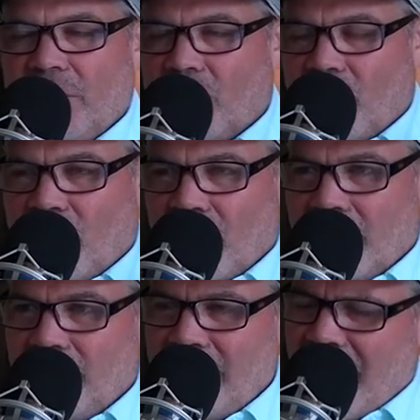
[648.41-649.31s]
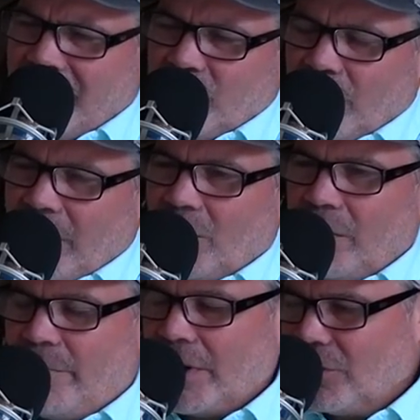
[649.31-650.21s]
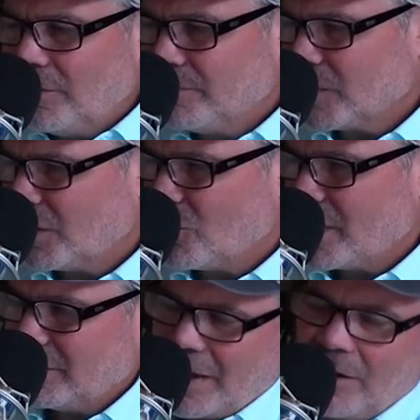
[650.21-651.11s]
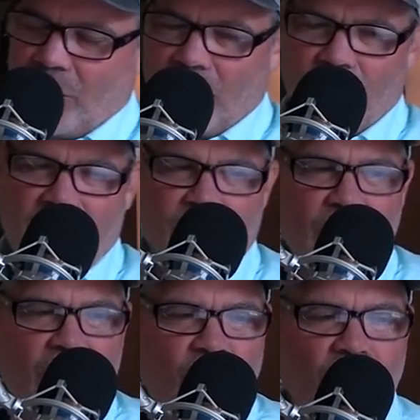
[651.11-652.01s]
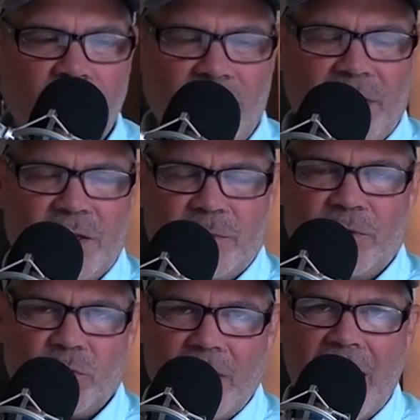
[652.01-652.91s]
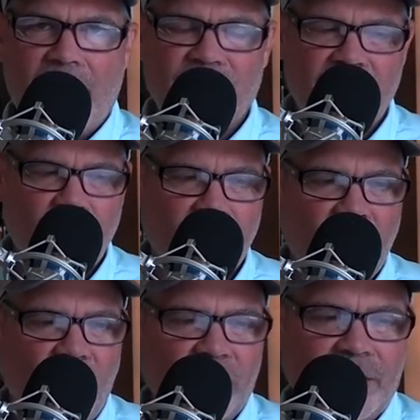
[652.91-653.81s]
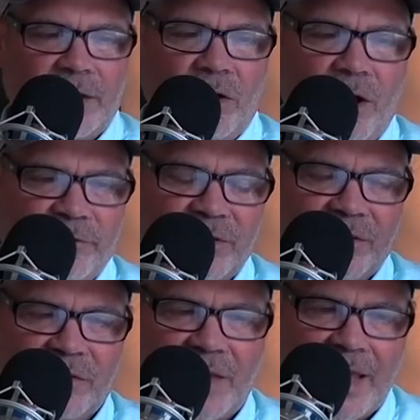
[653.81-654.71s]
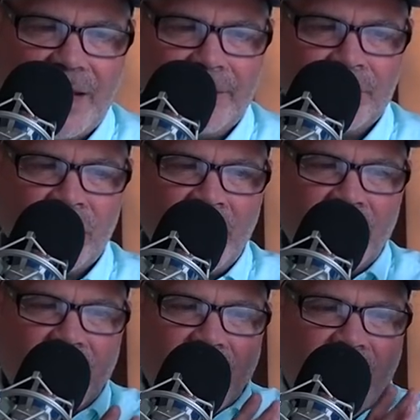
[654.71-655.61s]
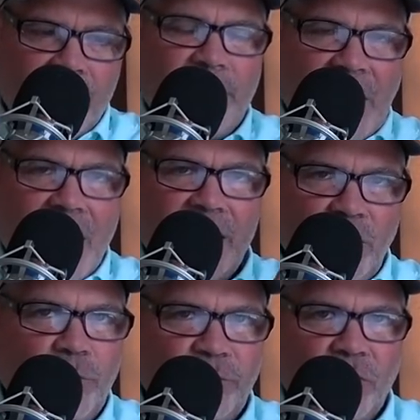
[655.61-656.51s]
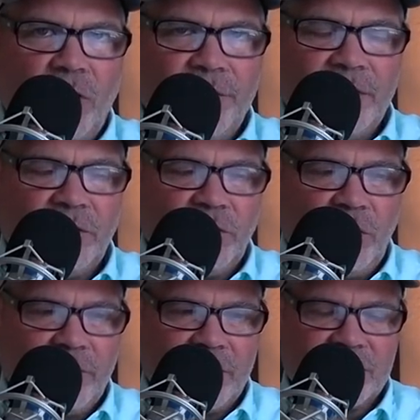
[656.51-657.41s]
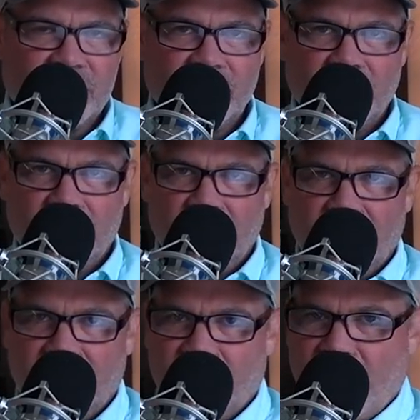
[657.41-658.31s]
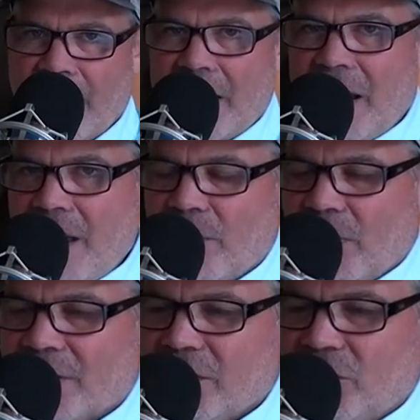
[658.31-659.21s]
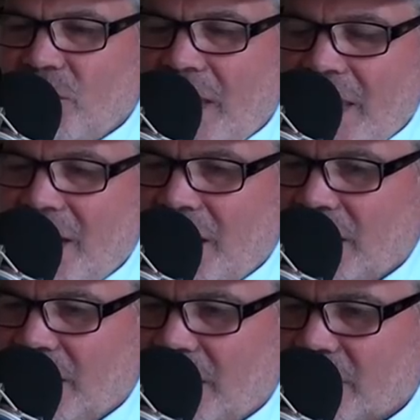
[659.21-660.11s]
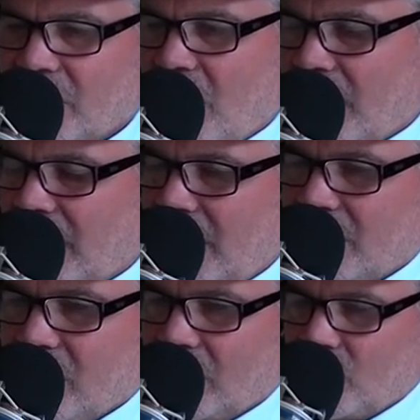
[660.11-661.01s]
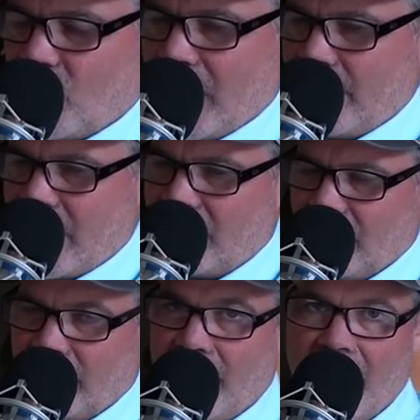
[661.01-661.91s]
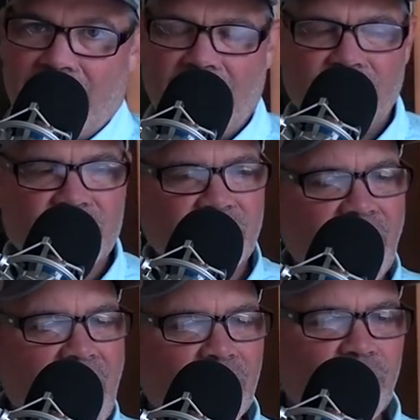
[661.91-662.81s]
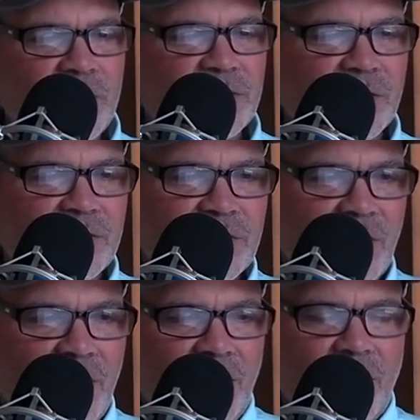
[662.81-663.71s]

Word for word: or yeah, I guess it would be a rebuttal annoyance. I don't know what it would be, but when customers were unhappy, they would call in and often say, I'm paying you for all this service, but my neighbor doesn't do anything to his lawn, and his looks way better than mine. Now, there's a lot of reasons